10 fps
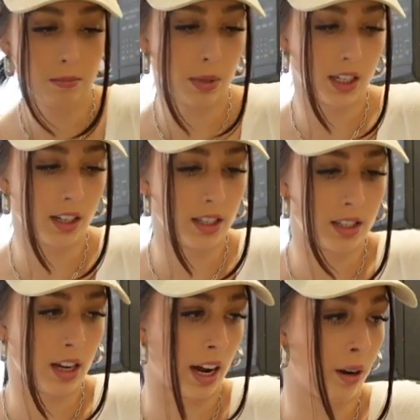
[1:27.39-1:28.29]

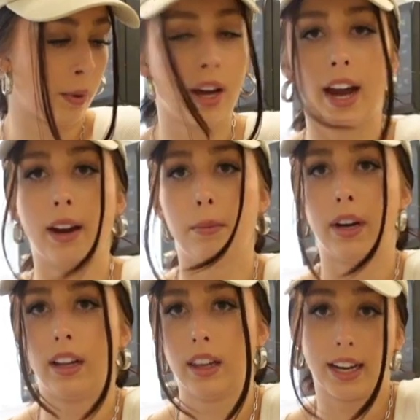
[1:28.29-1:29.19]
Because I don't want to edit
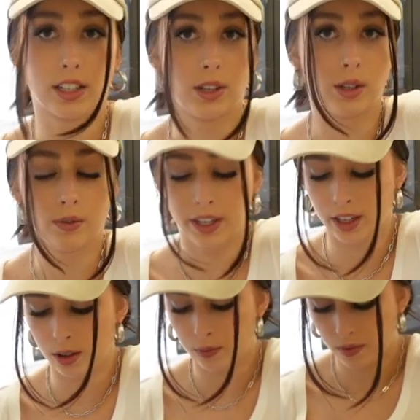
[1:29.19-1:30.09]
my last YouTube
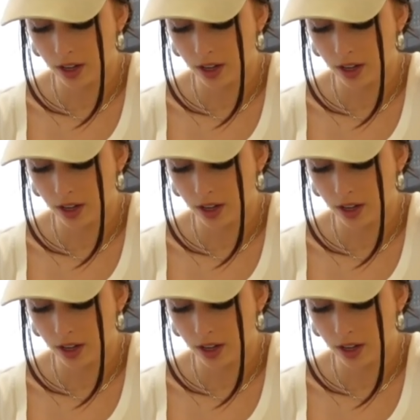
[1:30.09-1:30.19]
video.